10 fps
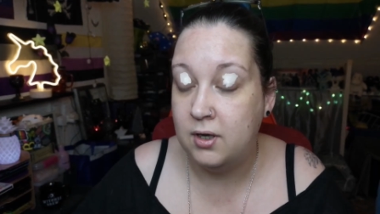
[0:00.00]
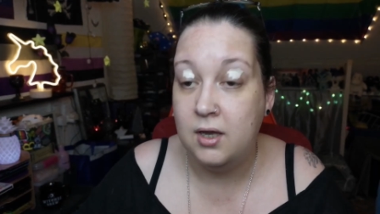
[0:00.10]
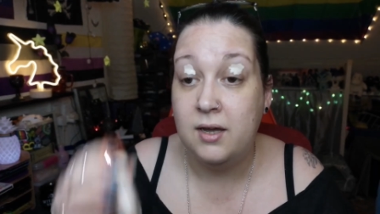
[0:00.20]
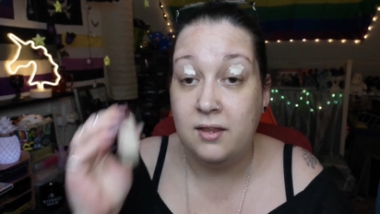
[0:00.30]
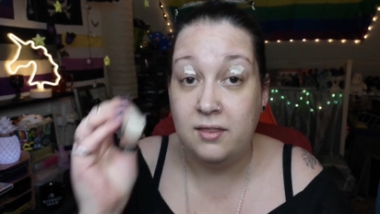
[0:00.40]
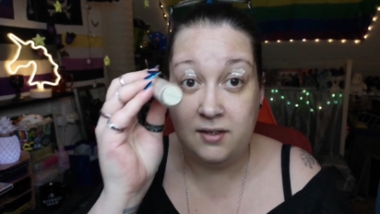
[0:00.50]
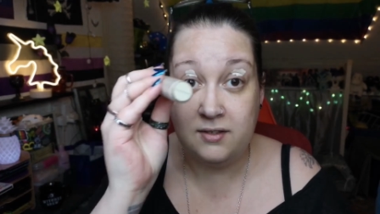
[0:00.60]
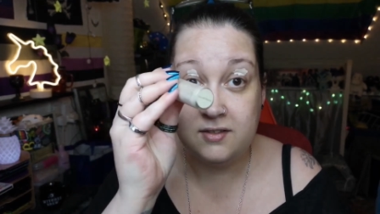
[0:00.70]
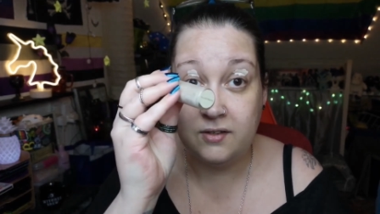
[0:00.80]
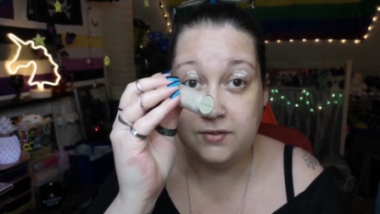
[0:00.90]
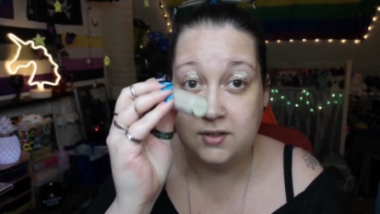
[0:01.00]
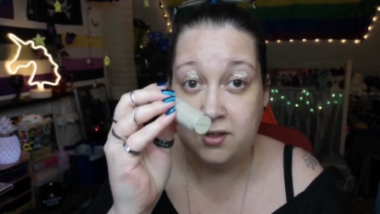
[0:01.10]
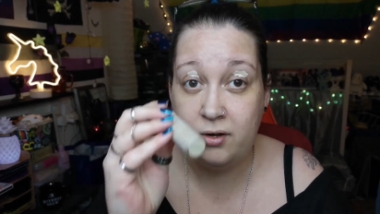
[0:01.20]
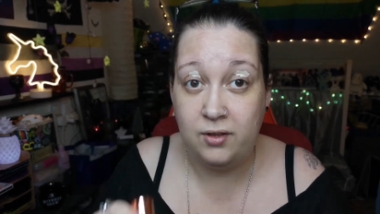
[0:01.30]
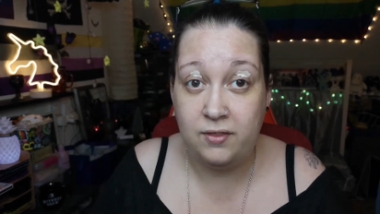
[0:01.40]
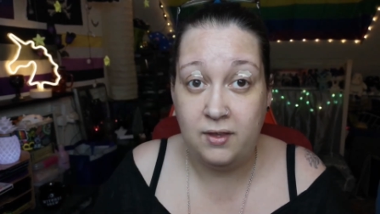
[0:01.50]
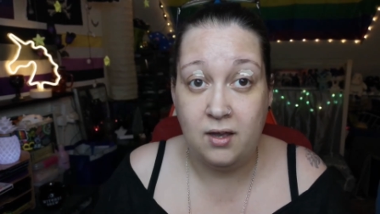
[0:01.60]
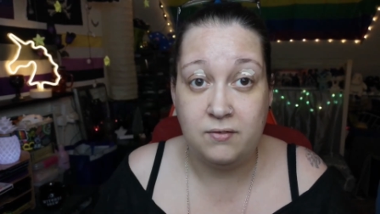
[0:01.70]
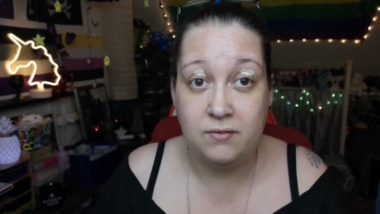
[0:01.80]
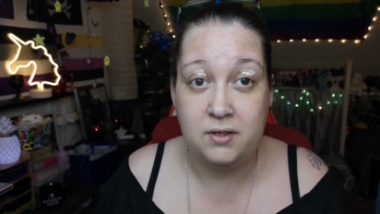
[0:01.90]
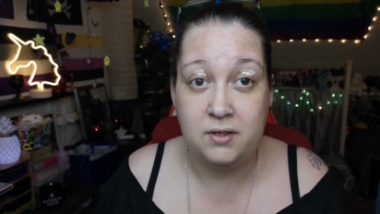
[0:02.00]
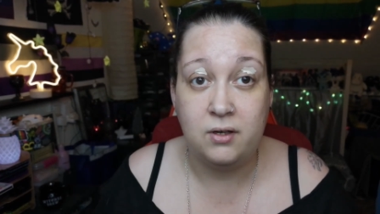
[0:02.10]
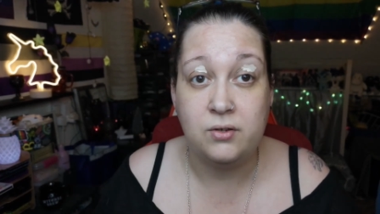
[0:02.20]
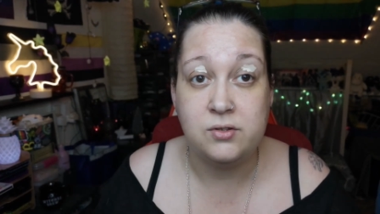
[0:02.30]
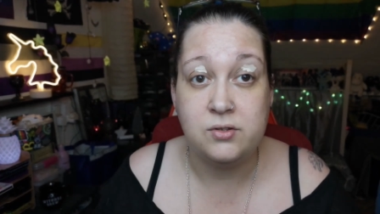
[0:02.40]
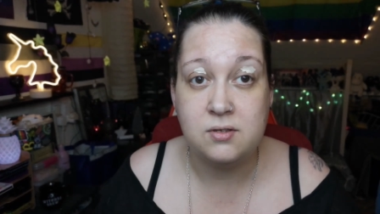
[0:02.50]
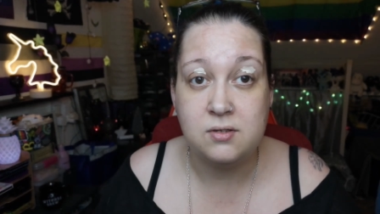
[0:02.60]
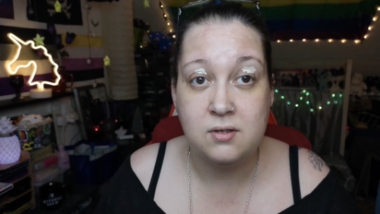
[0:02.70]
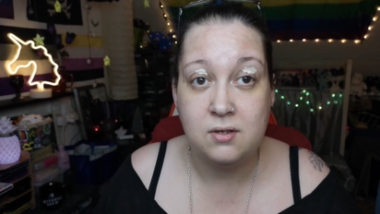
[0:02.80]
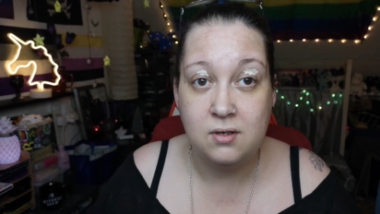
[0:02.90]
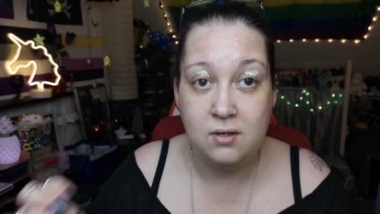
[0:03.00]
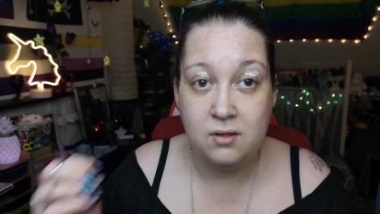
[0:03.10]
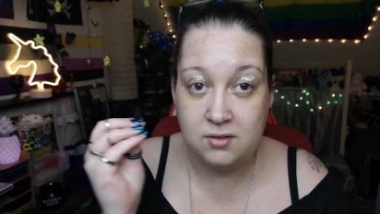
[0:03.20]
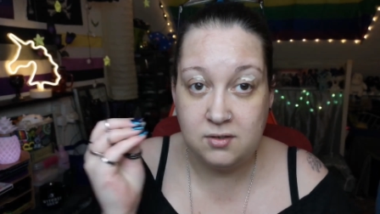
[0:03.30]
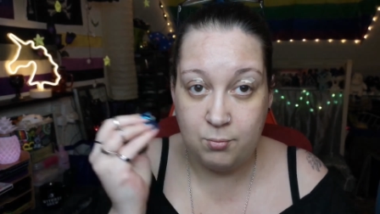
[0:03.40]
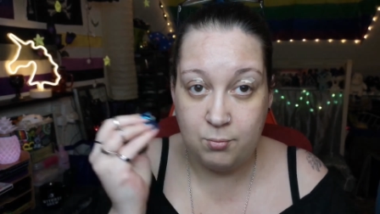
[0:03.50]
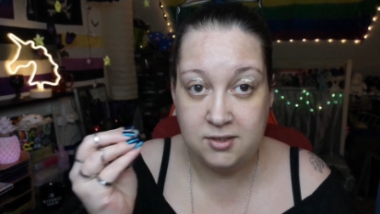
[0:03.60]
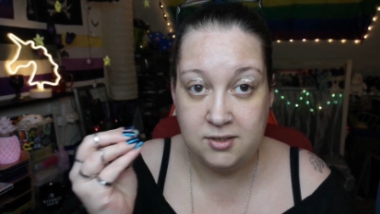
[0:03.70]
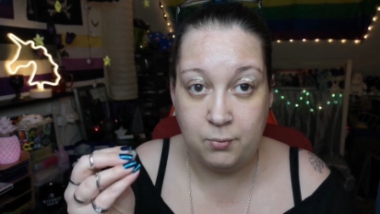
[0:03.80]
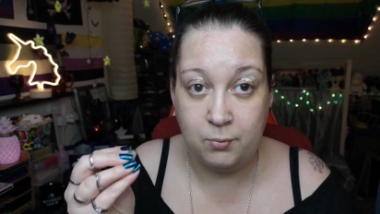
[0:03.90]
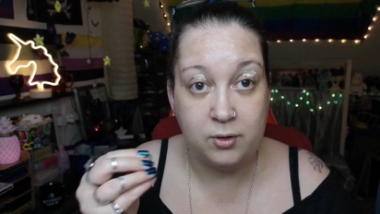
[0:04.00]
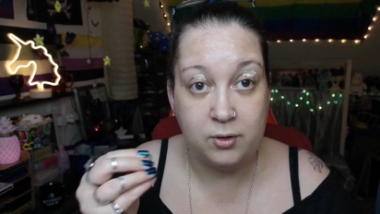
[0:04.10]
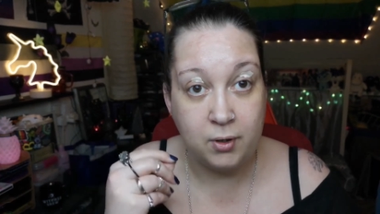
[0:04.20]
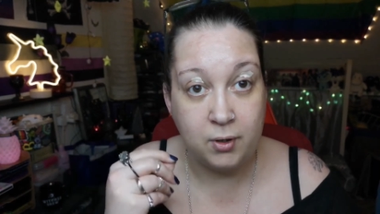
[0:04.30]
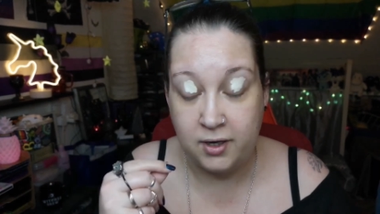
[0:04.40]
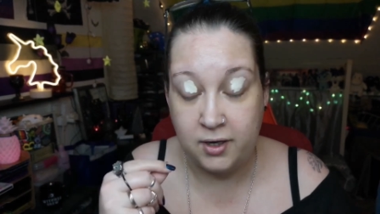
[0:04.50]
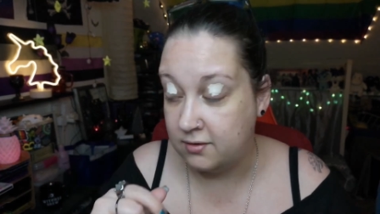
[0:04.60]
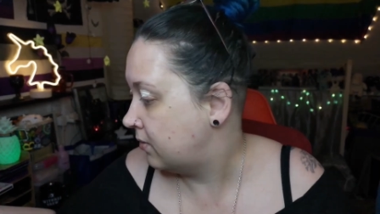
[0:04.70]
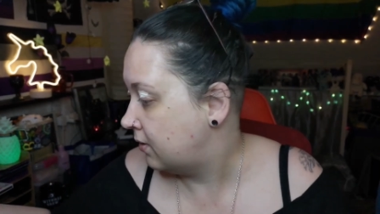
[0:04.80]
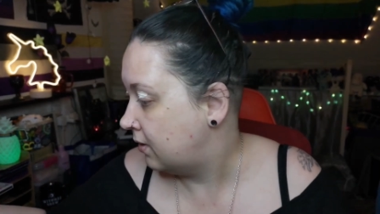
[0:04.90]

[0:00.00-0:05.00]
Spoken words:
And this stuff is the only thing I've ever used that's compatible with both ends.